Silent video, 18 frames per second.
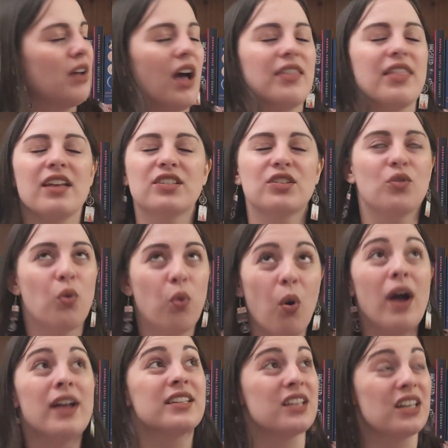There's
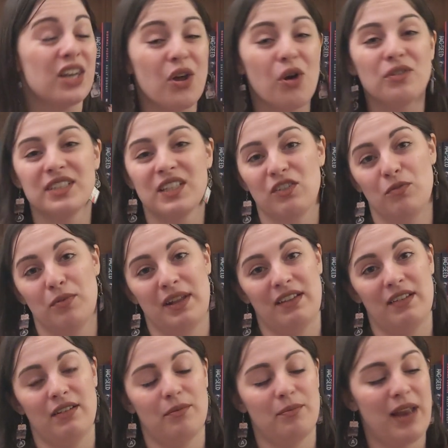quite a lot of
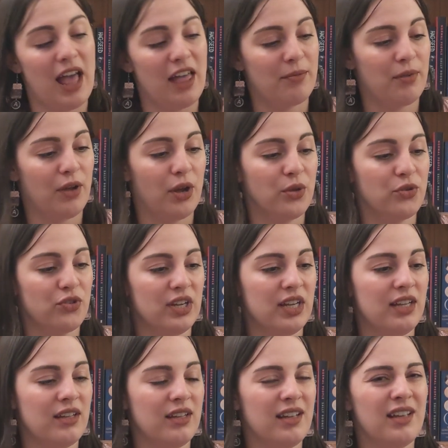Sylvia Plath
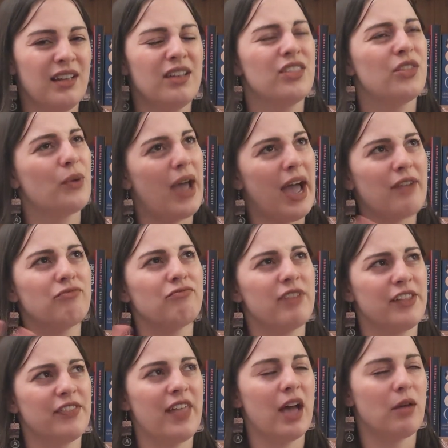poetry, though I haven't
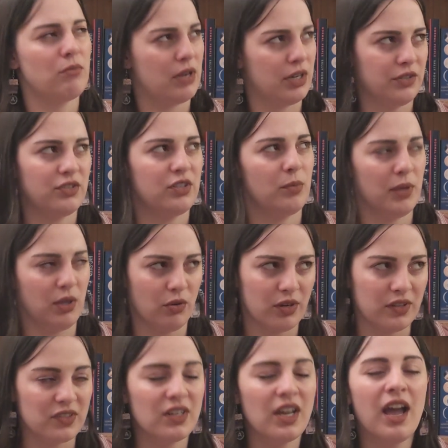read that much, to be
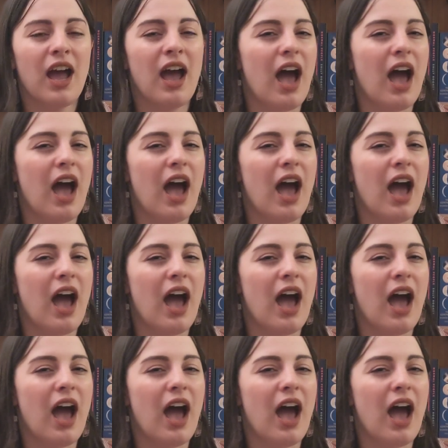honest.